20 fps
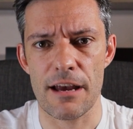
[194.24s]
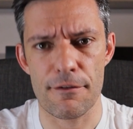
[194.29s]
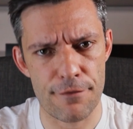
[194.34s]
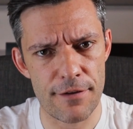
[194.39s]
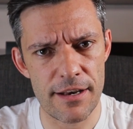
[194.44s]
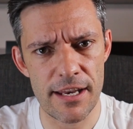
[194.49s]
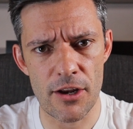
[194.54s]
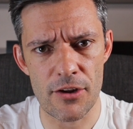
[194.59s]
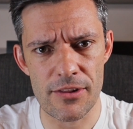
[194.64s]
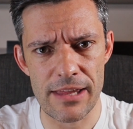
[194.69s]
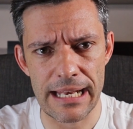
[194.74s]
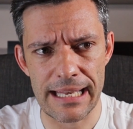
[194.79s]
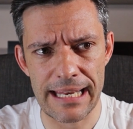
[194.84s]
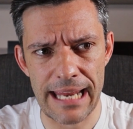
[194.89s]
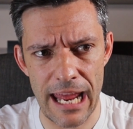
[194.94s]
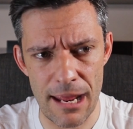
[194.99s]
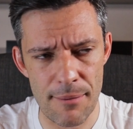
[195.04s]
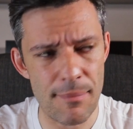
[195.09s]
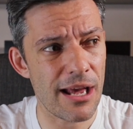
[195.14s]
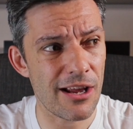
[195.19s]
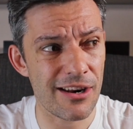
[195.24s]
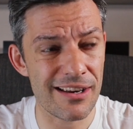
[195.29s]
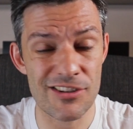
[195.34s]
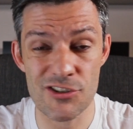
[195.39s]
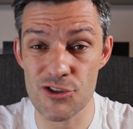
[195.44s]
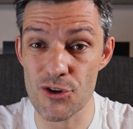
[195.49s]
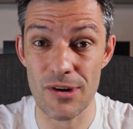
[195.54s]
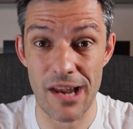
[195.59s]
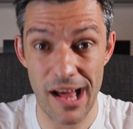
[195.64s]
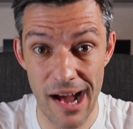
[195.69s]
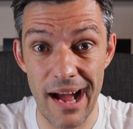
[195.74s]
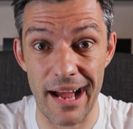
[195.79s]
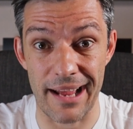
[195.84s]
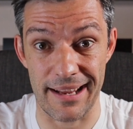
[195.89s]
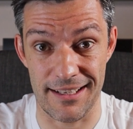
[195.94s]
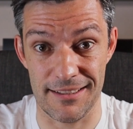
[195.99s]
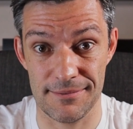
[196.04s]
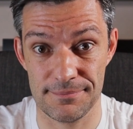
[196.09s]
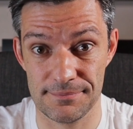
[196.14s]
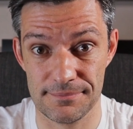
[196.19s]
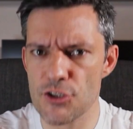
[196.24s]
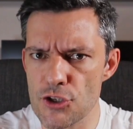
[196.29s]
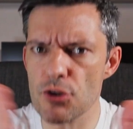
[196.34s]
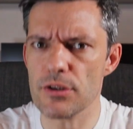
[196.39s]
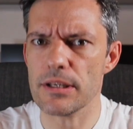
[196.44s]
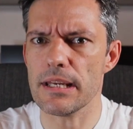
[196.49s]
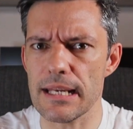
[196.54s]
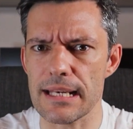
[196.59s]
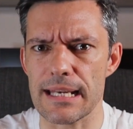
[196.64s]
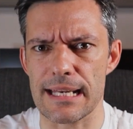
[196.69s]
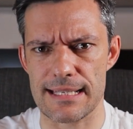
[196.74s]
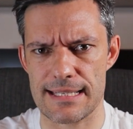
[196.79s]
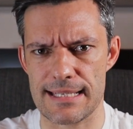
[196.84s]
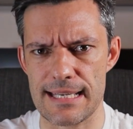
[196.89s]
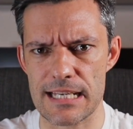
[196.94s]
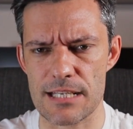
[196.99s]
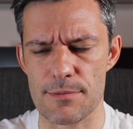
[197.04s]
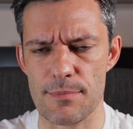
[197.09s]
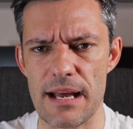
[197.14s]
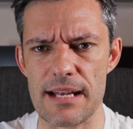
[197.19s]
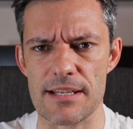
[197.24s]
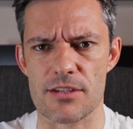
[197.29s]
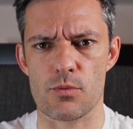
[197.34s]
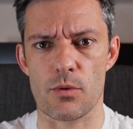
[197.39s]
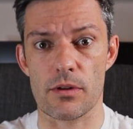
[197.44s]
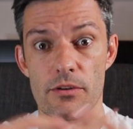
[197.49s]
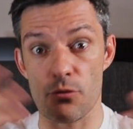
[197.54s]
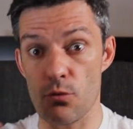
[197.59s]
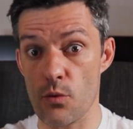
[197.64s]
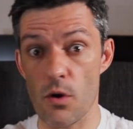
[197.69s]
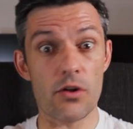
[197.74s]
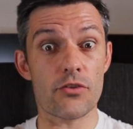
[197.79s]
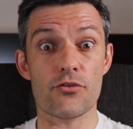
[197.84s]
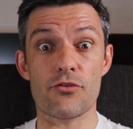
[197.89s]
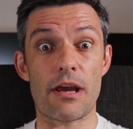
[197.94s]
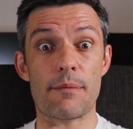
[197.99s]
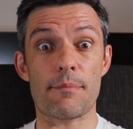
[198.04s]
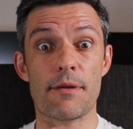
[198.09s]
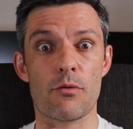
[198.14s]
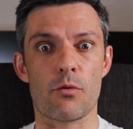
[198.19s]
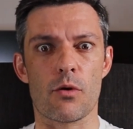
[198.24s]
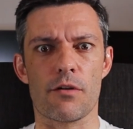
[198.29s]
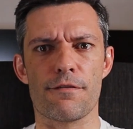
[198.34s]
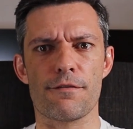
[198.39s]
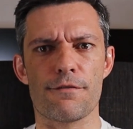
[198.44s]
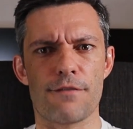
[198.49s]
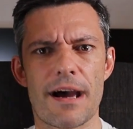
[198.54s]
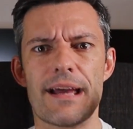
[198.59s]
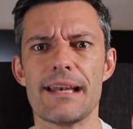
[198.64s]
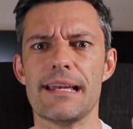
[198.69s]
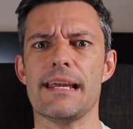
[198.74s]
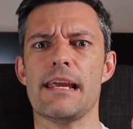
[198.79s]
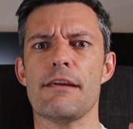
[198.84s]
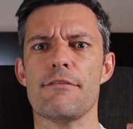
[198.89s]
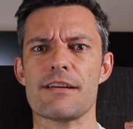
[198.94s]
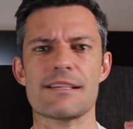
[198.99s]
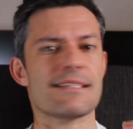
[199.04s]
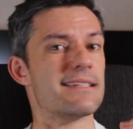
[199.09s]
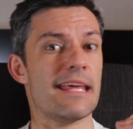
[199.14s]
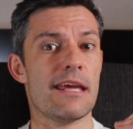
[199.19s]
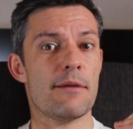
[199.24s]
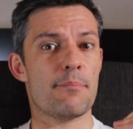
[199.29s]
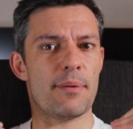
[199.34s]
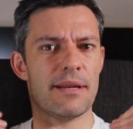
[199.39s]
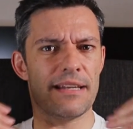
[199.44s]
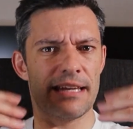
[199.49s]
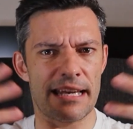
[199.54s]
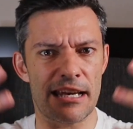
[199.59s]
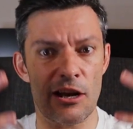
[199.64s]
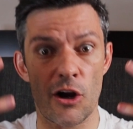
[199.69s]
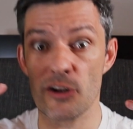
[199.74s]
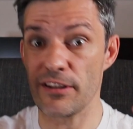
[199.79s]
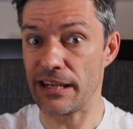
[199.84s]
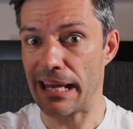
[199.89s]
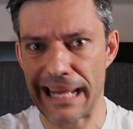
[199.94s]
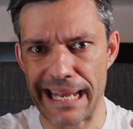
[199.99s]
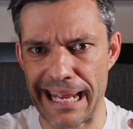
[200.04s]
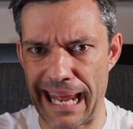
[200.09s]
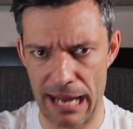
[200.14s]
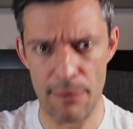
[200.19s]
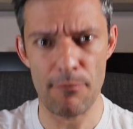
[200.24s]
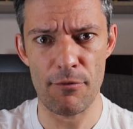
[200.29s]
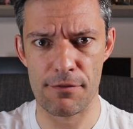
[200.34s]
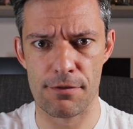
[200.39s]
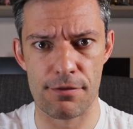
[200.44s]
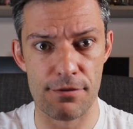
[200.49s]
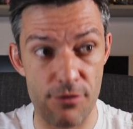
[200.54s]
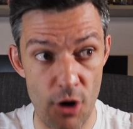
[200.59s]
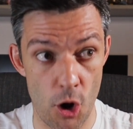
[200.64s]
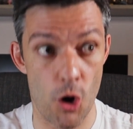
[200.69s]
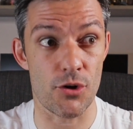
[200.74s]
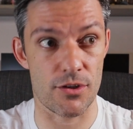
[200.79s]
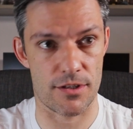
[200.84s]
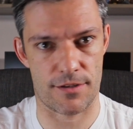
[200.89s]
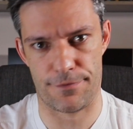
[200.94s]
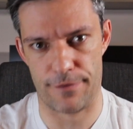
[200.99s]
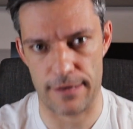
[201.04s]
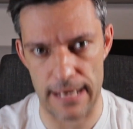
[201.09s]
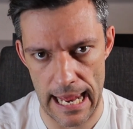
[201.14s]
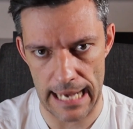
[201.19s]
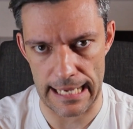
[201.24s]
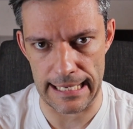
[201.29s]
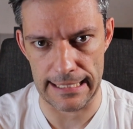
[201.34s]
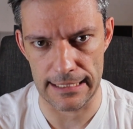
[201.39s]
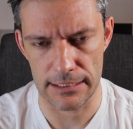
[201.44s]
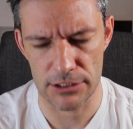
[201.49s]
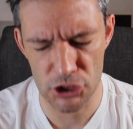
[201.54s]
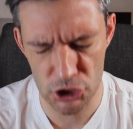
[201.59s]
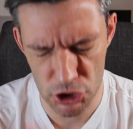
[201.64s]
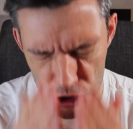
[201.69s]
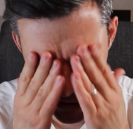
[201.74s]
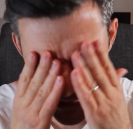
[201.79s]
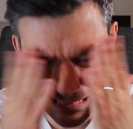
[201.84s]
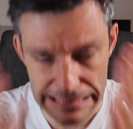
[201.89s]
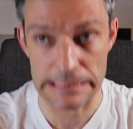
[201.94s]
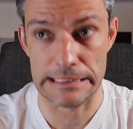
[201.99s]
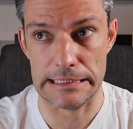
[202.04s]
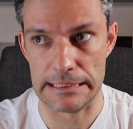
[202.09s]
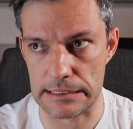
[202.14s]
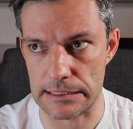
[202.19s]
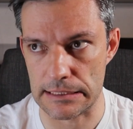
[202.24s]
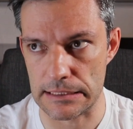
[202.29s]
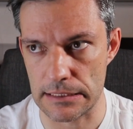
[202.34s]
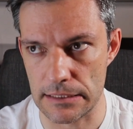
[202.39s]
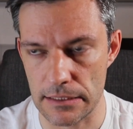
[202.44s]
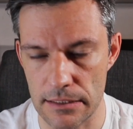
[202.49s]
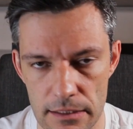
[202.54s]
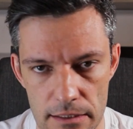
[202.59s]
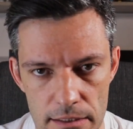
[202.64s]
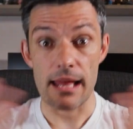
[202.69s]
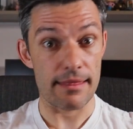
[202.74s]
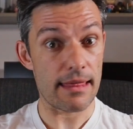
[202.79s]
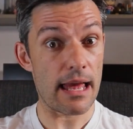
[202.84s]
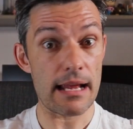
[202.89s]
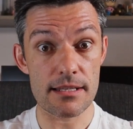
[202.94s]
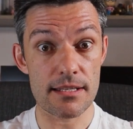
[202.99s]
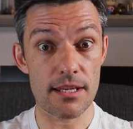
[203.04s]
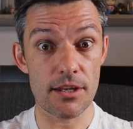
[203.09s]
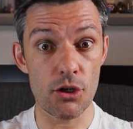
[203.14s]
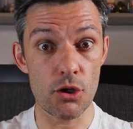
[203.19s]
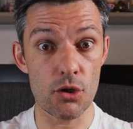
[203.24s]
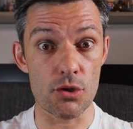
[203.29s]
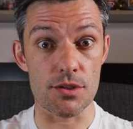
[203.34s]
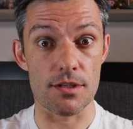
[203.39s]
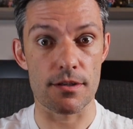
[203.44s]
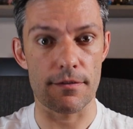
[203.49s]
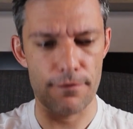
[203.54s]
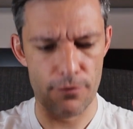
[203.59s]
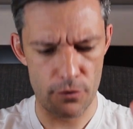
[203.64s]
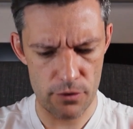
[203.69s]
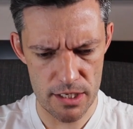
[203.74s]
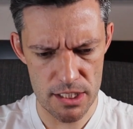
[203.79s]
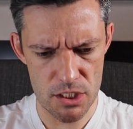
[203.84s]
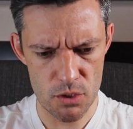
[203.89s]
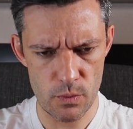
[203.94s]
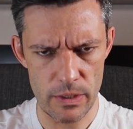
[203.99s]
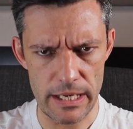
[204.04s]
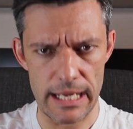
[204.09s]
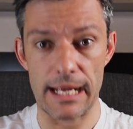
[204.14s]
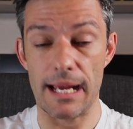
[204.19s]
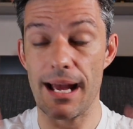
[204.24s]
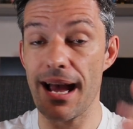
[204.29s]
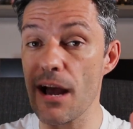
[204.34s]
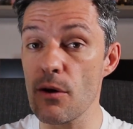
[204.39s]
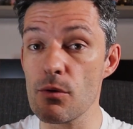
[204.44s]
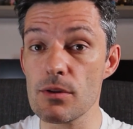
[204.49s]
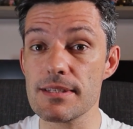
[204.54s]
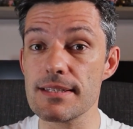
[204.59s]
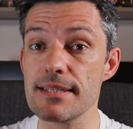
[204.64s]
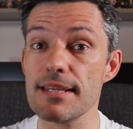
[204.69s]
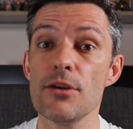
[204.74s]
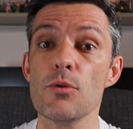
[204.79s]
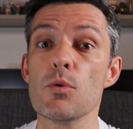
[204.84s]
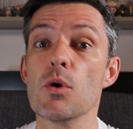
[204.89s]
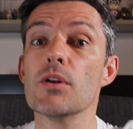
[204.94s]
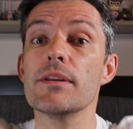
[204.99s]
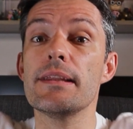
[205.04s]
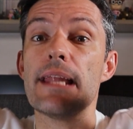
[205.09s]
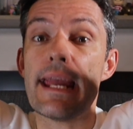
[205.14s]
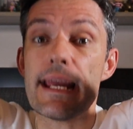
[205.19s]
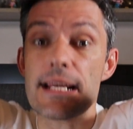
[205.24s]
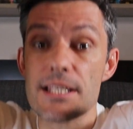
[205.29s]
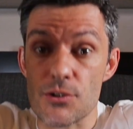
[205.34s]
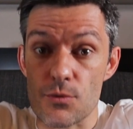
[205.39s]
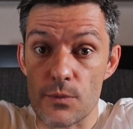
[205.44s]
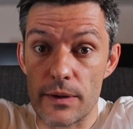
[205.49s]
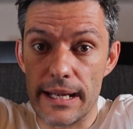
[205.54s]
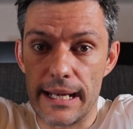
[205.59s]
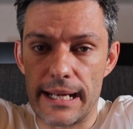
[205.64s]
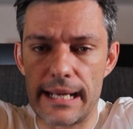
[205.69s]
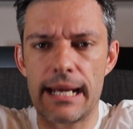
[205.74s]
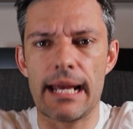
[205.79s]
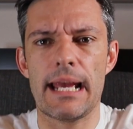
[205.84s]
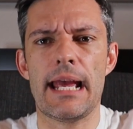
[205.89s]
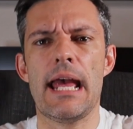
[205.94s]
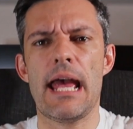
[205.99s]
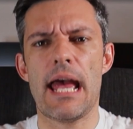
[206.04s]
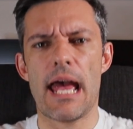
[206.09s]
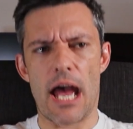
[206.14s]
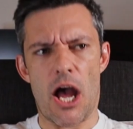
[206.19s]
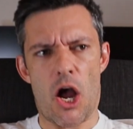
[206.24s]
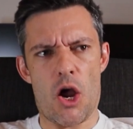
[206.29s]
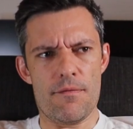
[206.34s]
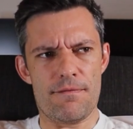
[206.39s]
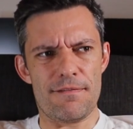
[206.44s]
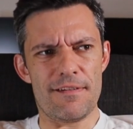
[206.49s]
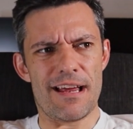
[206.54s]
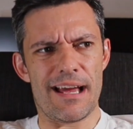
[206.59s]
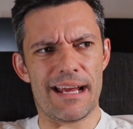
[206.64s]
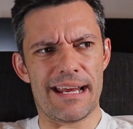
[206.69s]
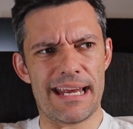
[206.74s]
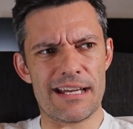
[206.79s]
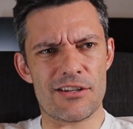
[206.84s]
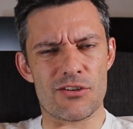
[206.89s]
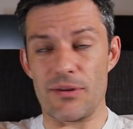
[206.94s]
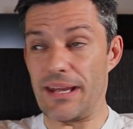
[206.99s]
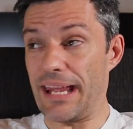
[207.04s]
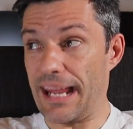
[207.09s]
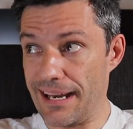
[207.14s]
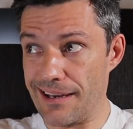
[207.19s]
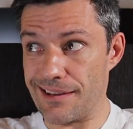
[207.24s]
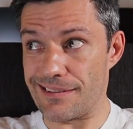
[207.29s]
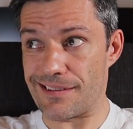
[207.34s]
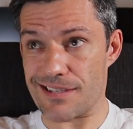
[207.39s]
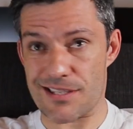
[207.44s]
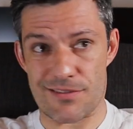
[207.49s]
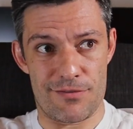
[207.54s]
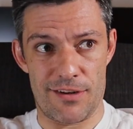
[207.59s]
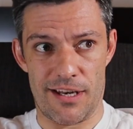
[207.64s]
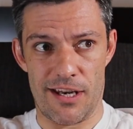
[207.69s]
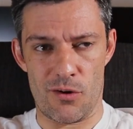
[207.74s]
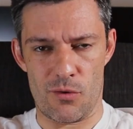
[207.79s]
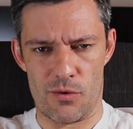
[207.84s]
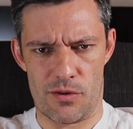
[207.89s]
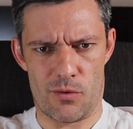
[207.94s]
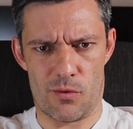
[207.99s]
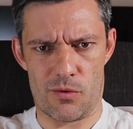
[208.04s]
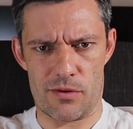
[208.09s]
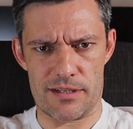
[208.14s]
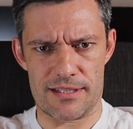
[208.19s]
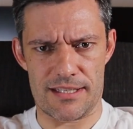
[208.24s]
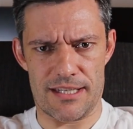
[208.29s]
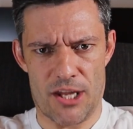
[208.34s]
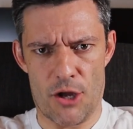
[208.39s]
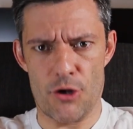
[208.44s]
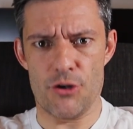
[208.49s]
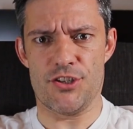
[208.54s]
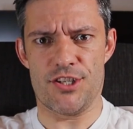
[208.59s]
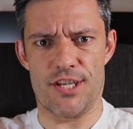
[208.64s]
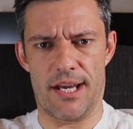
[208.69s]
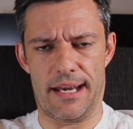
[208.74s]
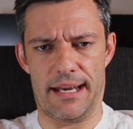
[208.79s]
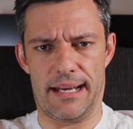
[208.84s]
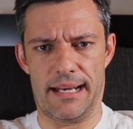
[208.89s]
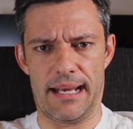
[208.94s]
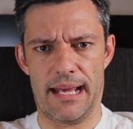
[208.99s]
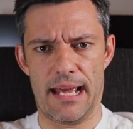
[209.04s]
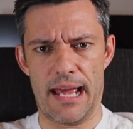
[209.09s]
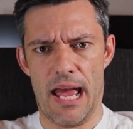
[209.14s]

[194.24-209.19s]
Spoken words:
A video that came out in July. Tune in 6 months when World Rugby will finally give us their opinion on the Game of Thrones finale. Jeez. And that's the news for this week. I will see you all next week. Hopefully I get to edit this video with all this load shedding.